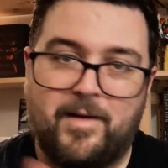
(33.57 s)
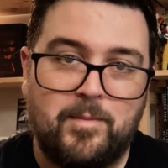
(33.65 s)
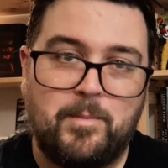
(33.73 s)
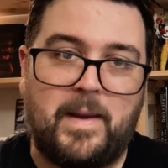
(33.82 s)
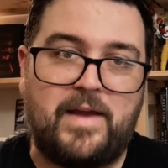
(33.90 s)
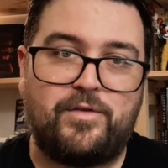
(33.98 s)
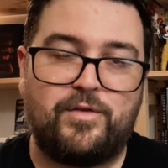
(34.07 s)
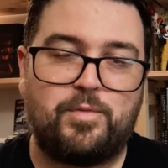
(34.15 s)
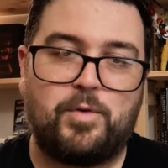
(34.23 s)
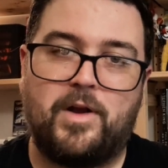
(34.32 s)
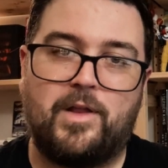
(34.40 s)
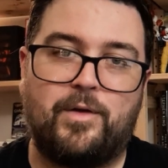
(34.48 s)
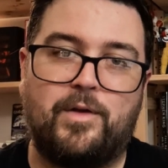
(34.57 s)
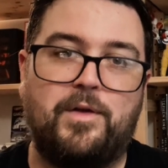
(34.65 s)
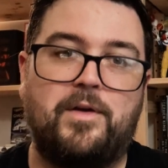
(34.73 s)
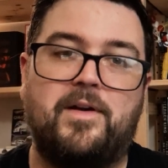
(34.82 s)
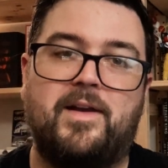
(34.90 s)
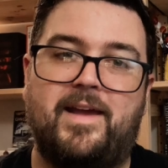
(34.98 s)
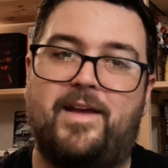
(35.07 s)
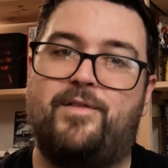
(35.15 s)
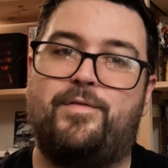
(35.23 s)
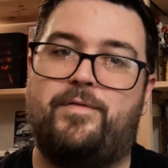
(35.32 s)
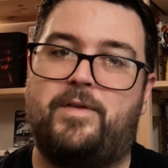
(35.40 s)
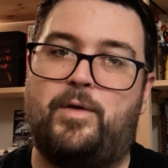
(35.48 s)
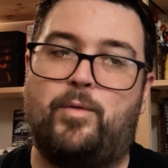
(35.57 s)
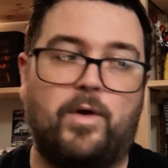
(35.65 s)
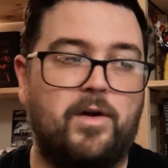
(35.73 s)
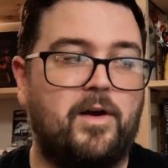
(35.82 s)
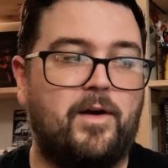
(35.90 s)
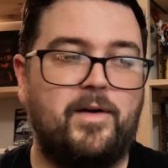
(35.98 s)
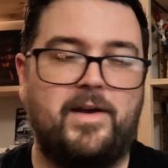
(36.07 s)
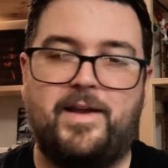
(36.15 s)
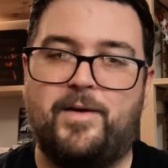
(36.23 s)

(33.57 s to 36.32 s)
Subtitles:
Major spoiler alert, if you weren't already